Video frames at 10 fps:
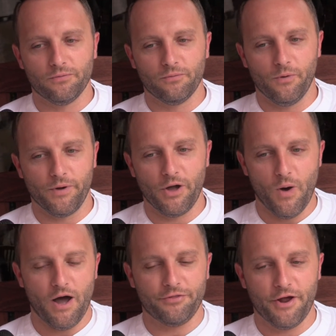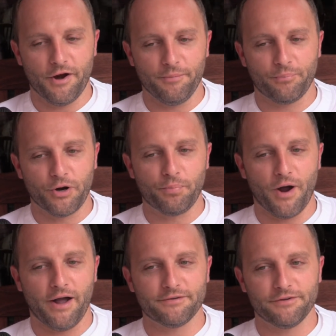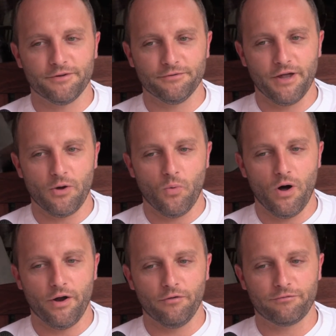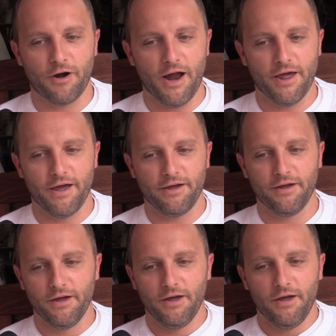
when we go out there and pre-practice on day one on Friday,